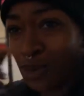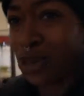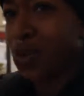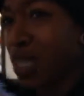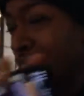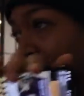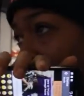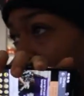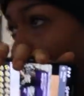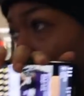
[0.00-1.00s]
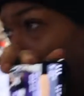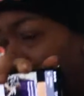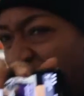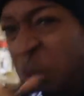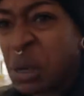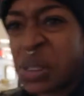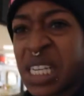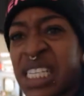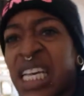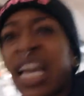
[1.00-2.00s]
Jerice. Ooh, that was
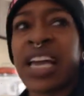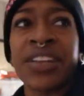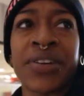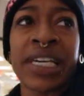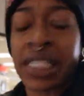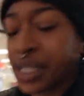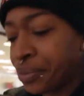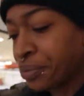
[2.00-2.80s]
nasty. I got anthrax.